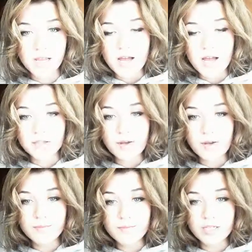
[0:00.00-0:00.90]
Those
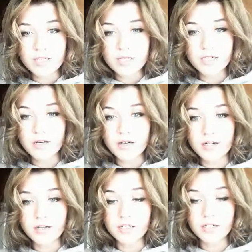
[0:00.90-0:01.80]
are mostly
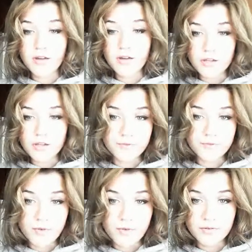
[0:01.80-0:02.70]

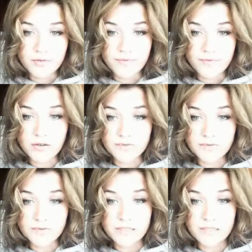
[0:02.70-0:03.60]
technology-focused
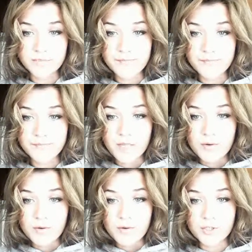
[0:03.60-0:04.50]
firms,
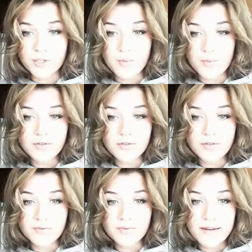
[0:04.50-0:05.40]
which won't
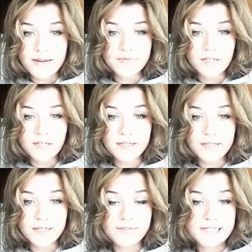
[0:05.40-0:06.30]
survive if
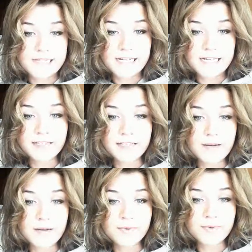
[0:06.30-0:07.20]
they start up
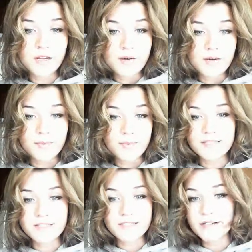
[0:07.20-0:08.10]
with a
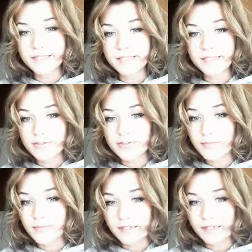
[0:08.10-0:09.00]
single national
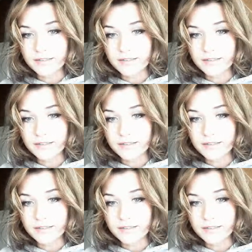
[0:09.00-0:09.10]
market.